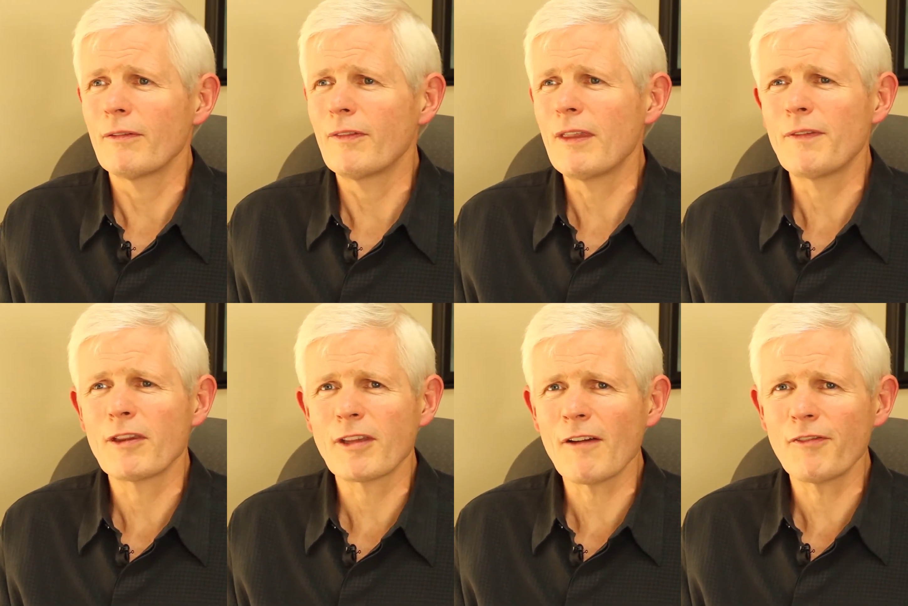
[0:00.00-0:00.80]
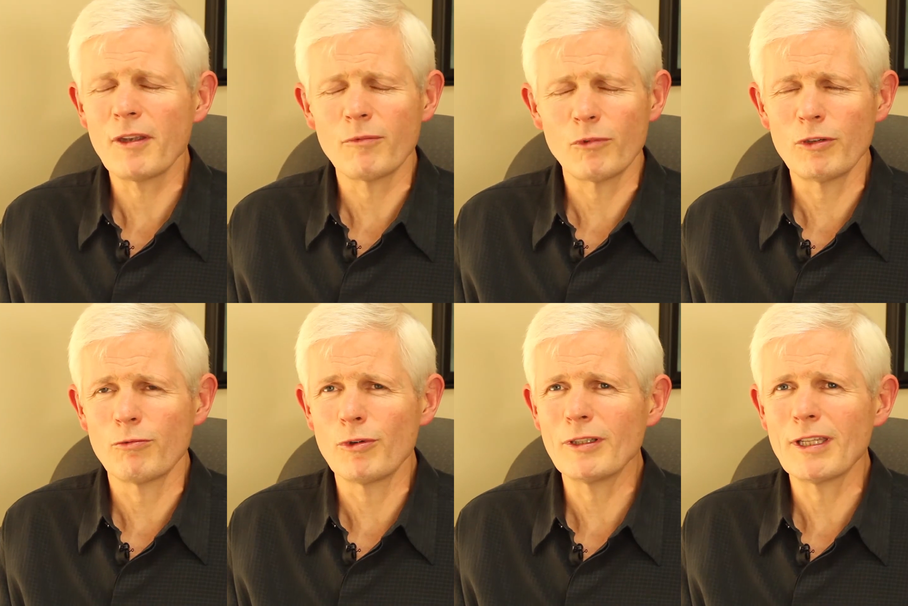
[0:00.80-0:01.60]
the stuff that
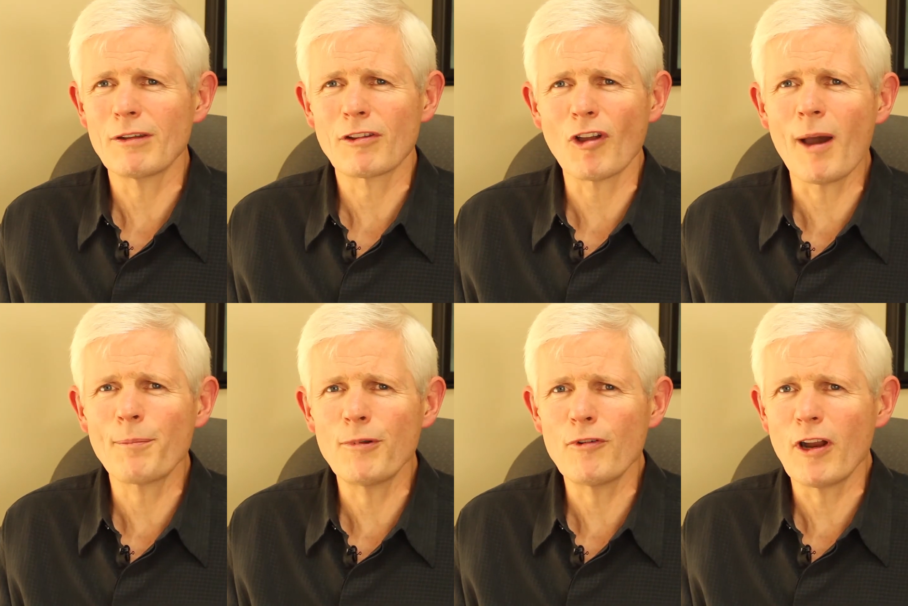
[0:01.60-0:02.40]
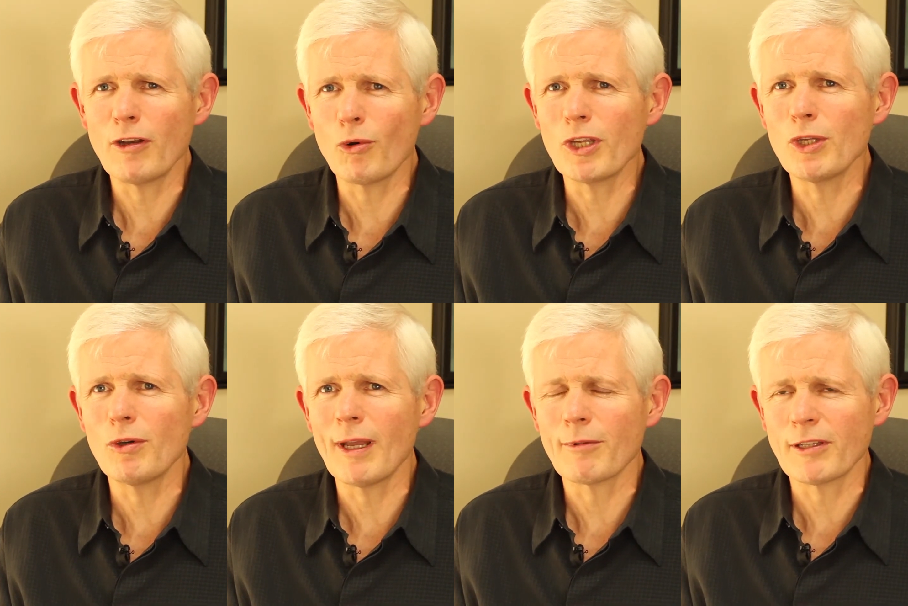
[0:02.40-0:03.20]
would really stop you and annoy
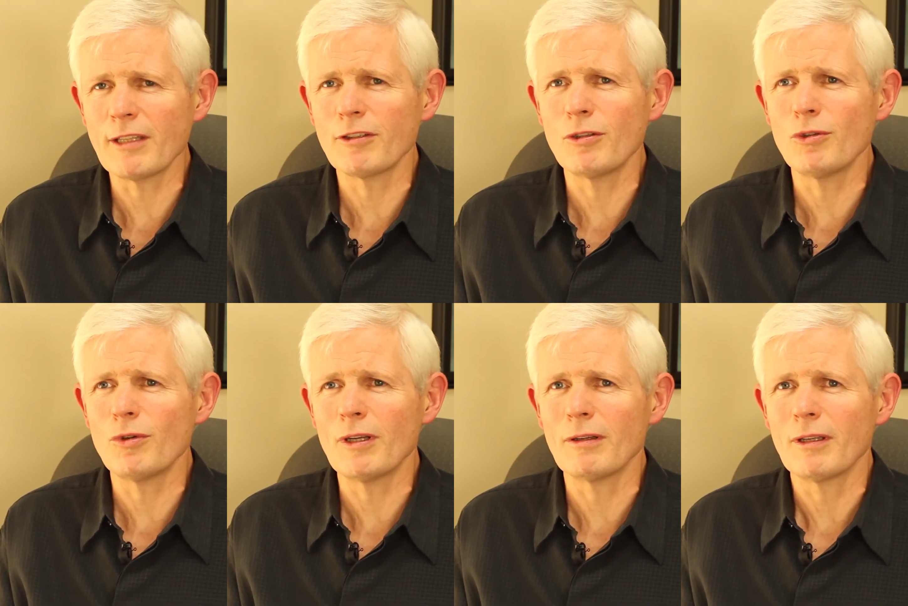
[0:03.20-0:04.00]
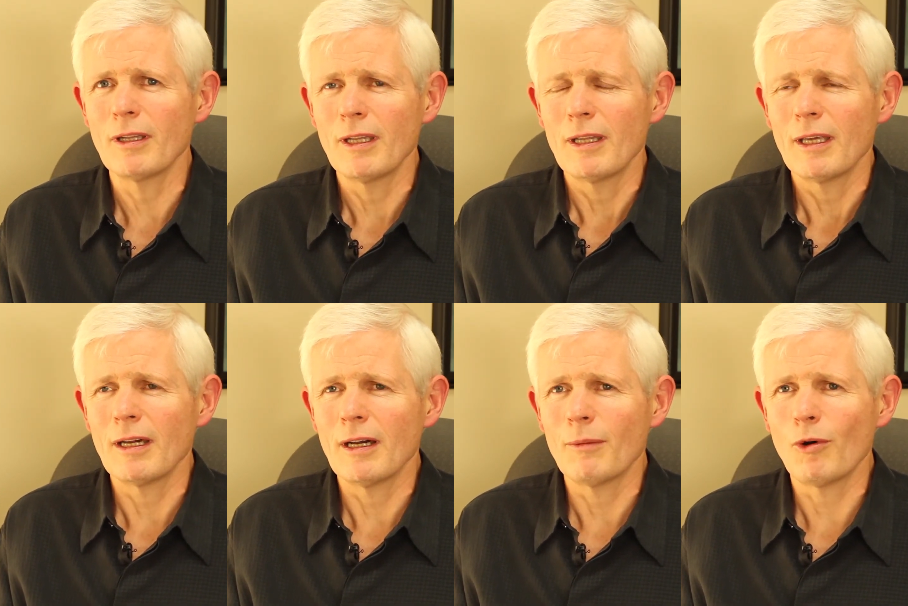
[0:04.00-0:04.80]
you and upset you and
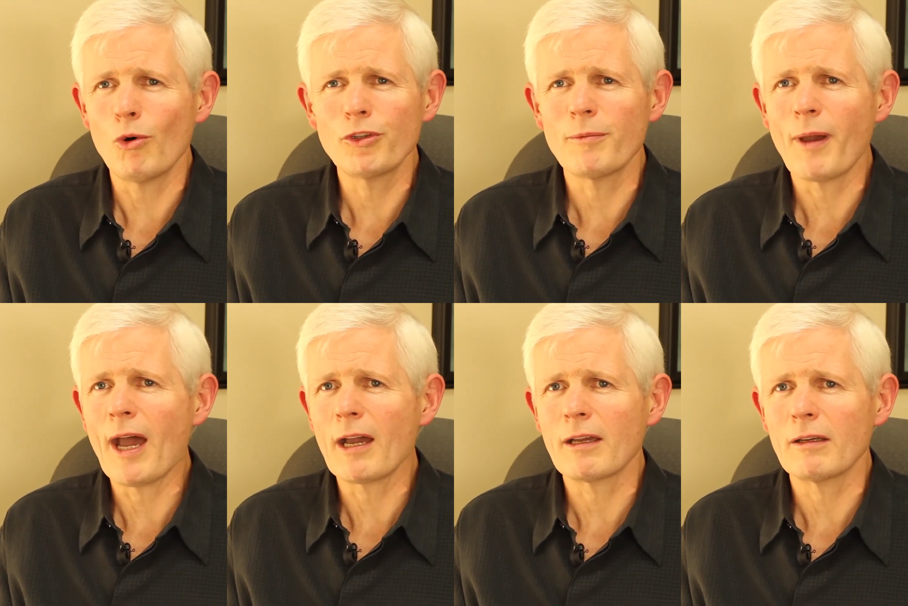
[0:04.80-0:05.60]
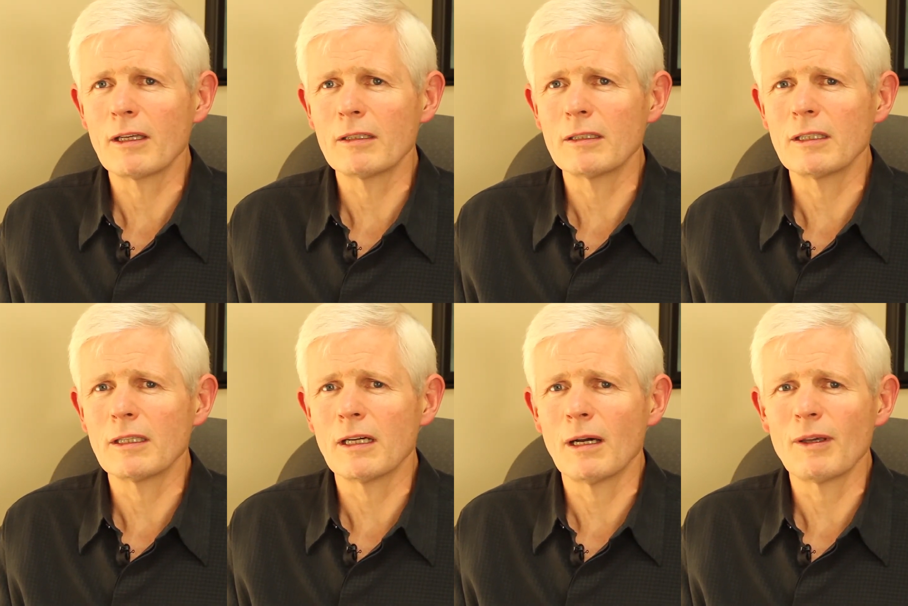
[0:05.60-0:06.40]
hold you back
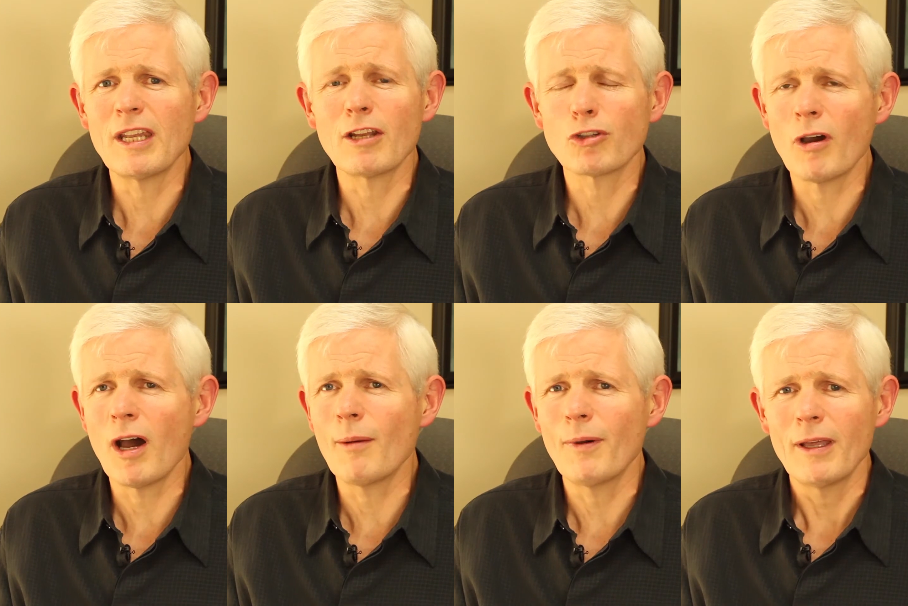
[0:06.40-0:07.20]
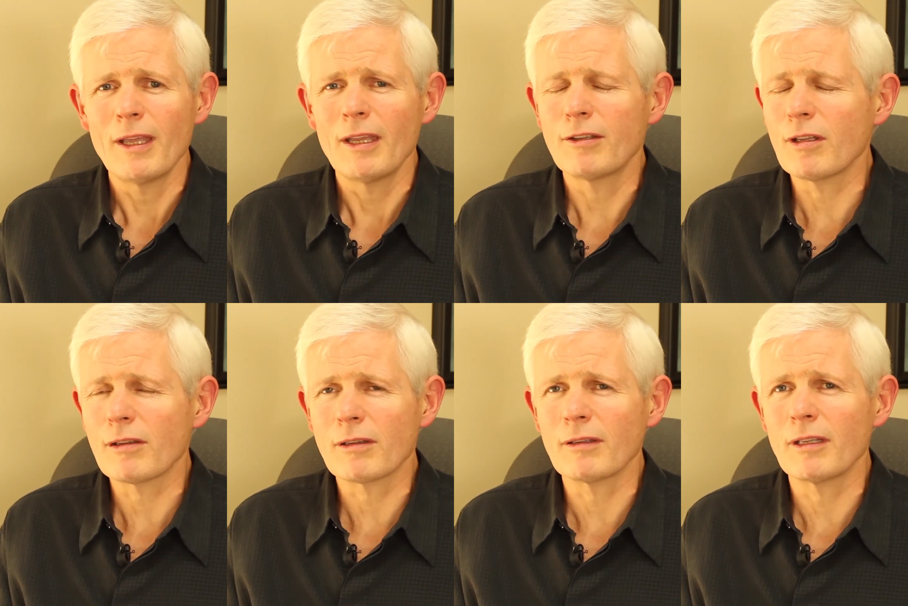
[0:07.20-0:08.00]
in a job, you
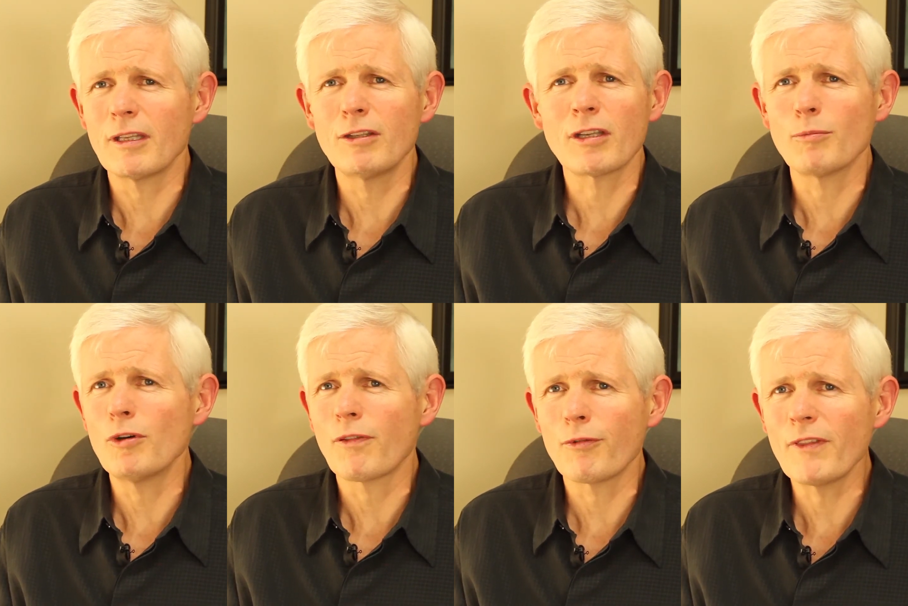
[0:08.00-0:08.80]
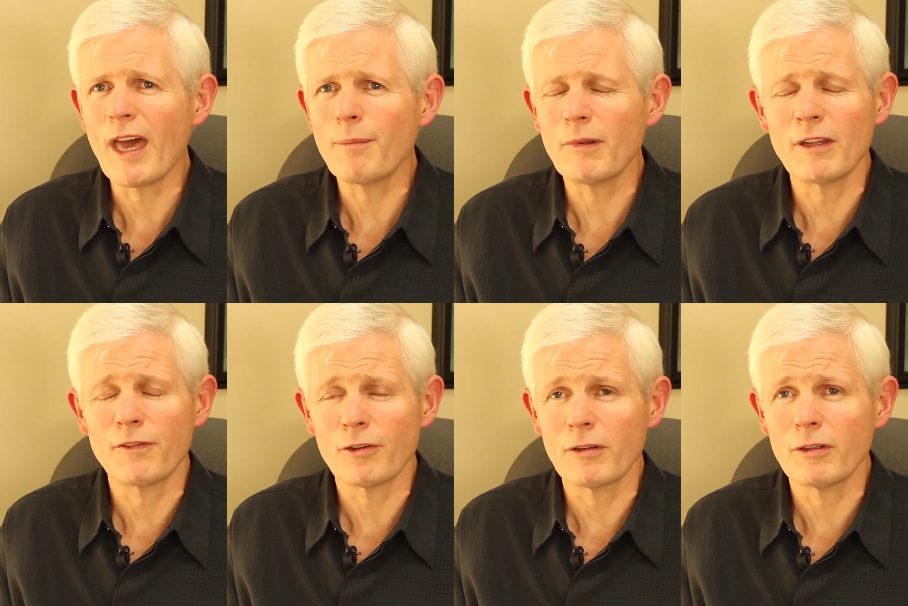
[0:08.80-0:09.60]
just move through that
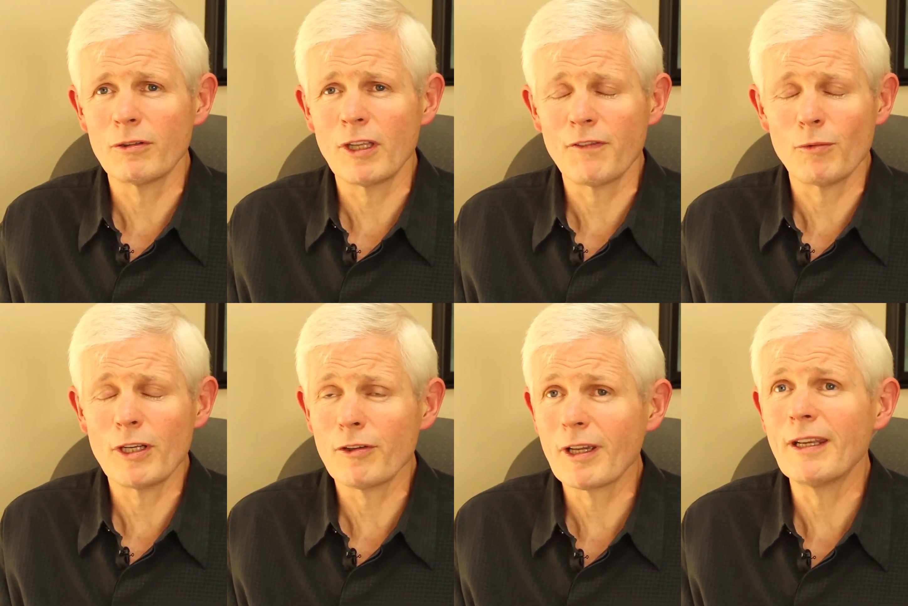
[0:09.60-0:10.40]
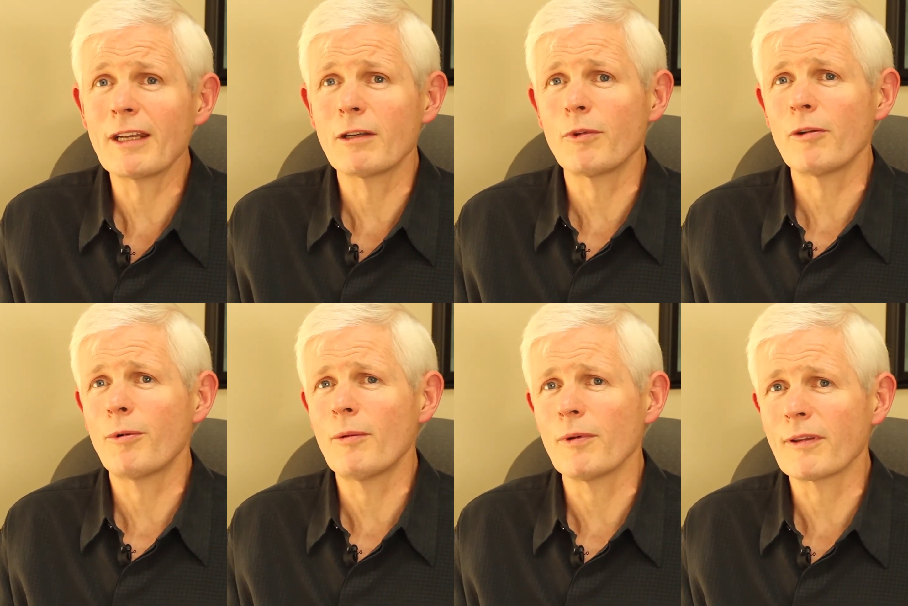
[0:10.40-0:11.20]
if and when you're connected with your
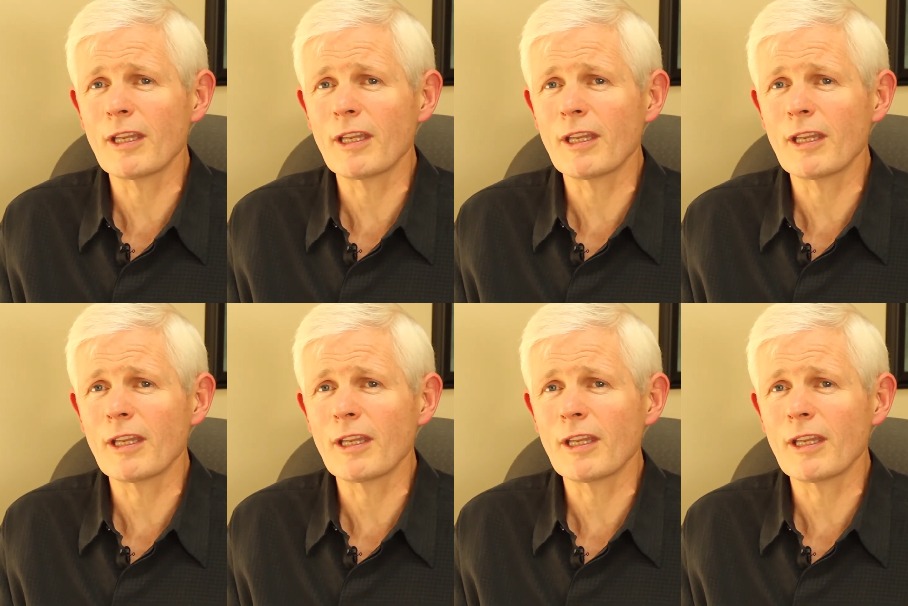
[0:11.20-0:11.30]
purpose.